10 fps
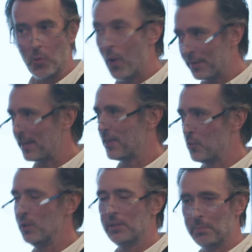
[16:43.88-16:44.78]
What are they
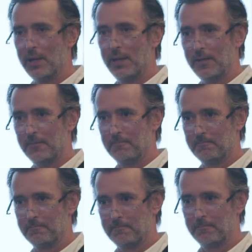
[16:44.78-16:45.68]
really buying?
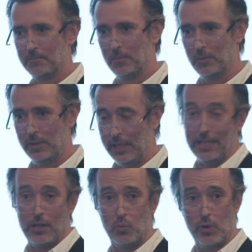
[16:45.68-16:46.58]

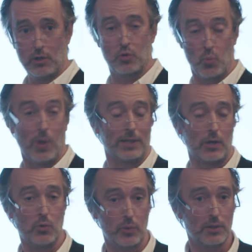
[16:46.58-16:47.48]
In other words, what
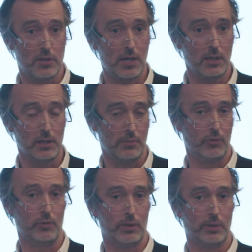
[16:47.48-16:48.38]
are you really selling
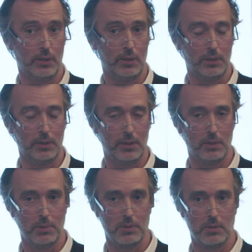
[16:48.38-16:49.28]
if you're in
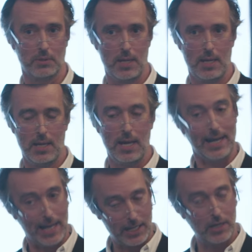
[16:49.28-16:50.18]
that business?
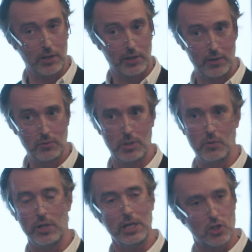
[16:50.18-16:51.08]
And I can guarantee
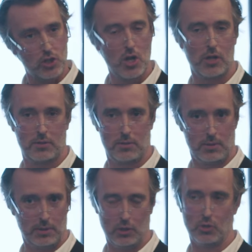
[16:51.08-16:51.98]
you, it's not
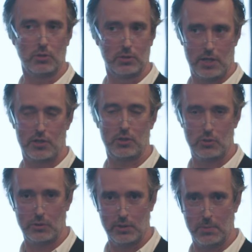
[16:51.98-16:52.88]
the local touch they're
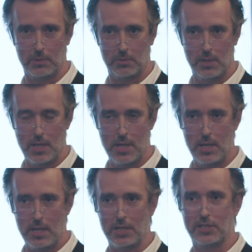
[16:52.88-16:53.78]
talking about.
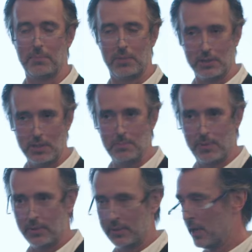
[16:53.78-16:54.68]
It's something
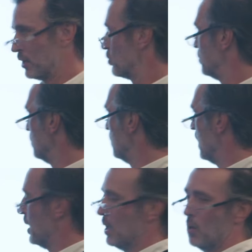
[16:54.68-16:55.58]
deeper that has to do
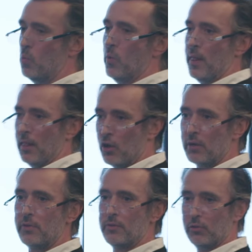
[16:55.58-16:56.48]
with a
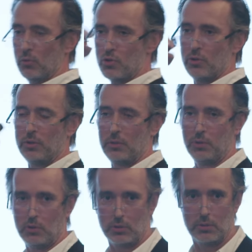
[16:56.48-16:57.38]
lot of the evolution that
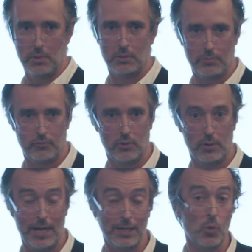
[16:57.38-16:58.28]
we talked about
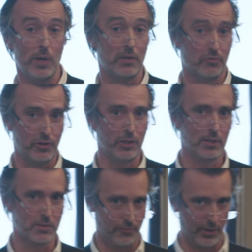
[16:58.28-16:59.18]
before and the way the
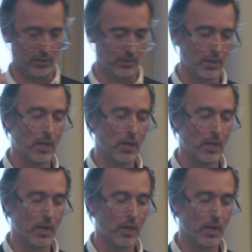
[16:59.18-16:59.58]
feelings affect